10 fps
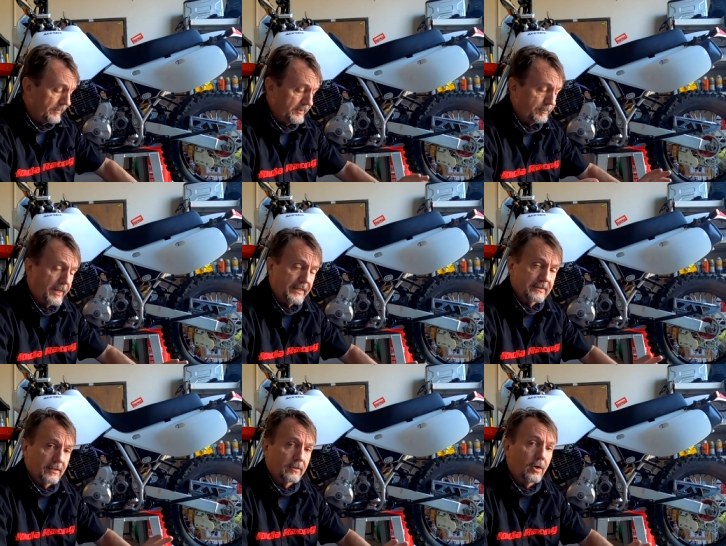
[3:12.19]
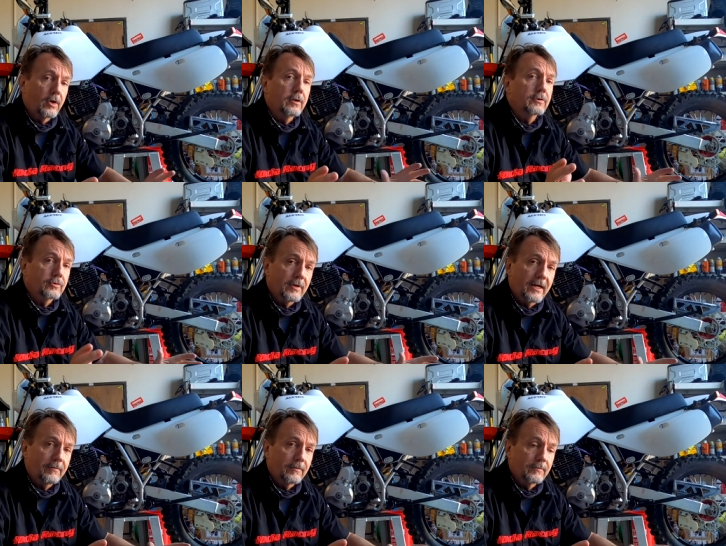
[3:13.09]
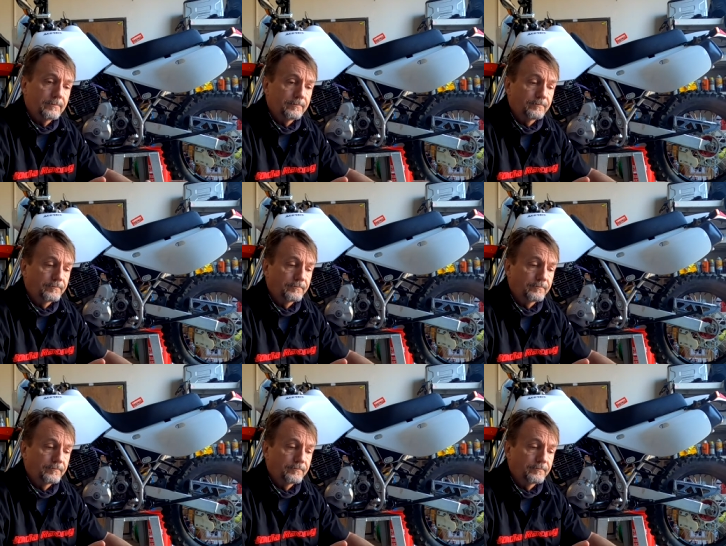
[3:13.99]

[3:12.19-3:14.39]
This bike is a long travel,